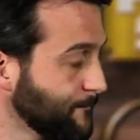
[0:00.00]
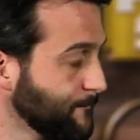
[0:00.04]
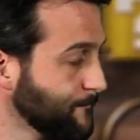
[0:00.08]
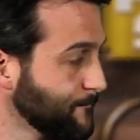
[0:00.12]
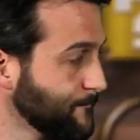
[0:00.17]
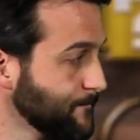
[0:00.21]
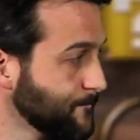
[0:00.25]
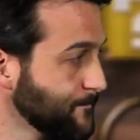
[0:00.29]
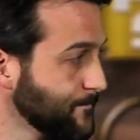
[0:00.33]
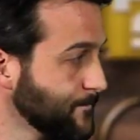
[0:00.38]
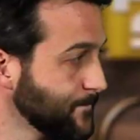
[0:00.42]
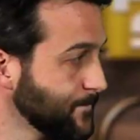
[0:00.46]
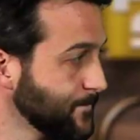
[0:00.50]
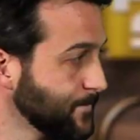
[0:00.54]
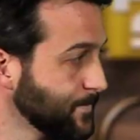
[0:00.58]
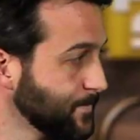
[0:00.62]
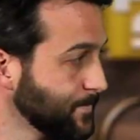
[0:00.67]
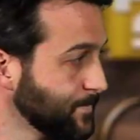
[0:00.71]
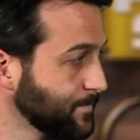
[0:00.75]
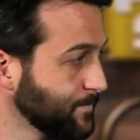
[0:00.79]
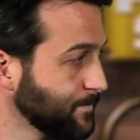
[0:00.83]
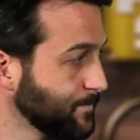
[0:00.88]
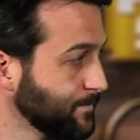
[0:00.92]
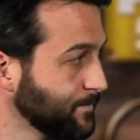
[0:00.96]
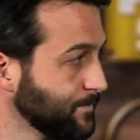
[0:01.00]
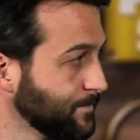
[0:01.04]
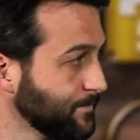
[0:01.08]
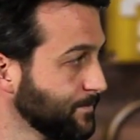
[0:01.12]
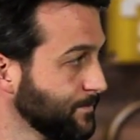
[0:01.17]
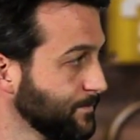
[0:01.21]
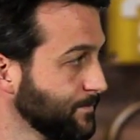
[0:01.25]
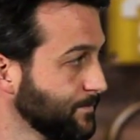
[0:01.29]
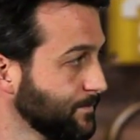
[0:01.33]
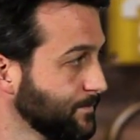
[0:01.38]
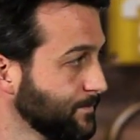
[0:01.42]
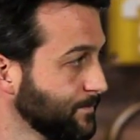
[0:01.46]

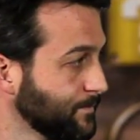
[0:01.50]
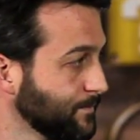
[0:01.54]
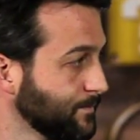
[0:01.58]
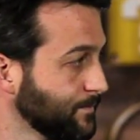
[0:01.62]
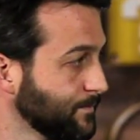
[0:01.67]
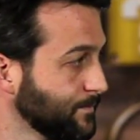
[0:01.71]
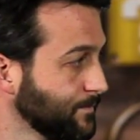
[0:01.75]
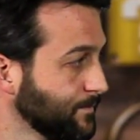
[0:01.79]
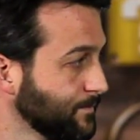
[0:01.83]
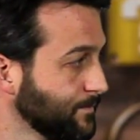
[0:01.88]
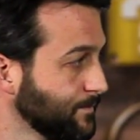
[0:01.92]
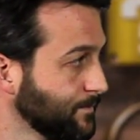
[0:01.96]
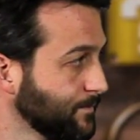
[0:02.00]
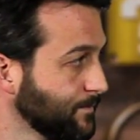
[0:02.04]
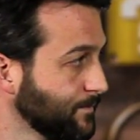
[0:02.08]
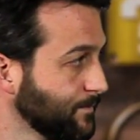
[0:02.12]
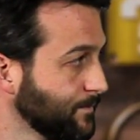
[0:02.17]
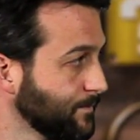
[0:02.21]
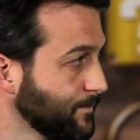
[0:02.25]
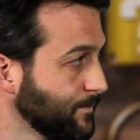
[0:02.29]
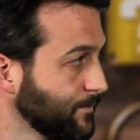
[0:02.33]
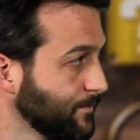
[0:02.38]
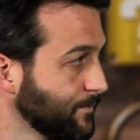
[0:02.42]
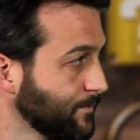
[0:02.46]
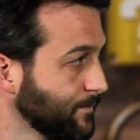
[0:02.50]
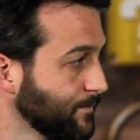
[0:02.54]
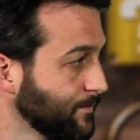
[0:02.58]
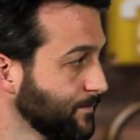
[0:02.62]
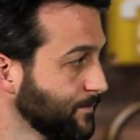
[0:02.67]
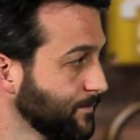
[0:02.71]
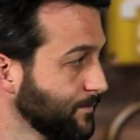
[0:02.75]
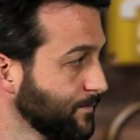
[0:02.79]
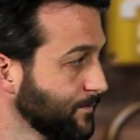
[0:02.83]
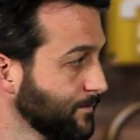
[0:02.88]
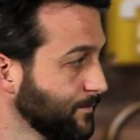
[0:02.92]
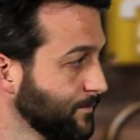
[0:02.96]

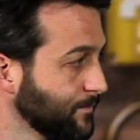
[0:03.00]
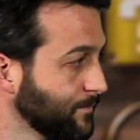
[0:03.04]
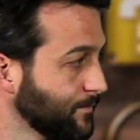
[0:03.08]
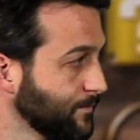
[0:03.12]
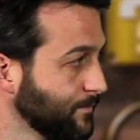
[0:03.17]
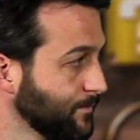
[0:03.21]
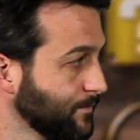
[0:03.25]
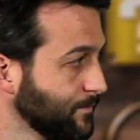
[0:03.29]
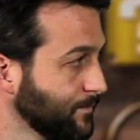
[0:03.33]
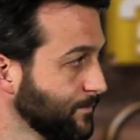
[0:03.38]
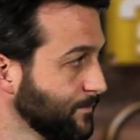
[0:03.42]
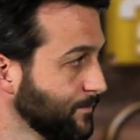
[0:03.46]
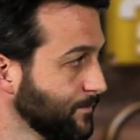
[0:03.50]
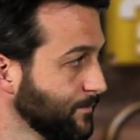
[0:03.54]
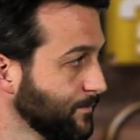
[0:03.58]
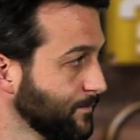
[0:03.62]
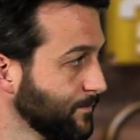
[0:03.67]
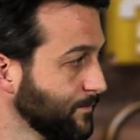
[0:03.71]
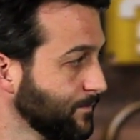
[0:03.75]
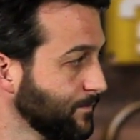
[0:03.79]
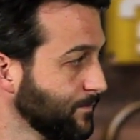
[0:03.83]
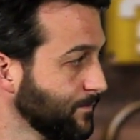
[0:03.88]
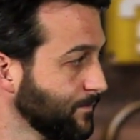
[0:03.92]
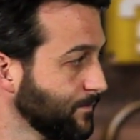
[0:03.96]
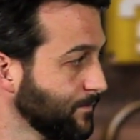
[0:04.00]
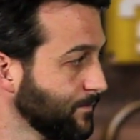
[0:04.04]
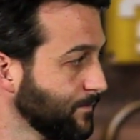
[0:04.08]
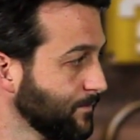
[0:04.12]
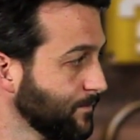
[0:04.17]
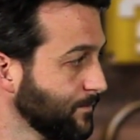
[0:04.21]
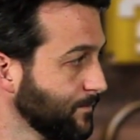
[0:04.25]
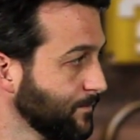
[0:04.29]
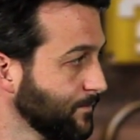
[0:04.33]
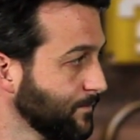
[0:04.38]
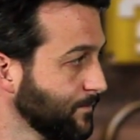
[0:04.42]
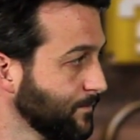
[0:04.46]

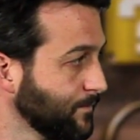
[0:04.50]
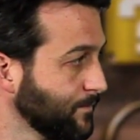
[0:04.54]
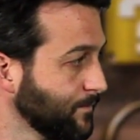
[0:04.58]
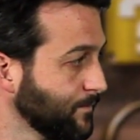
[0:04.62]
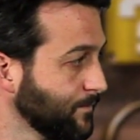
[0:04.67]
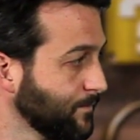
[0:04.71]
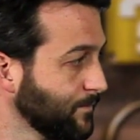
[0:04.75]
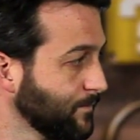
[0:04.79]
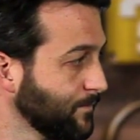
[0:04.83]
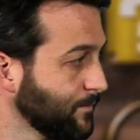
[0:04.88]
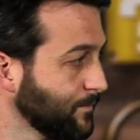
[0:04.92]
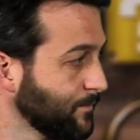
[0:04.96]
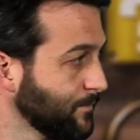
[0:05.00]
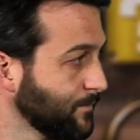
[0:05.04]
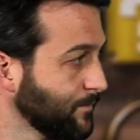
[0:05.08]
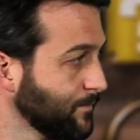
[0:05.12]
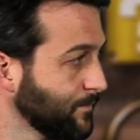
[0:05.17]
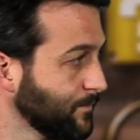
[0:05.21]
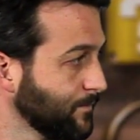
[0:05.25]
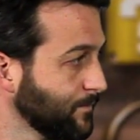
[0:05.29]
No words are spoken by the person on screen.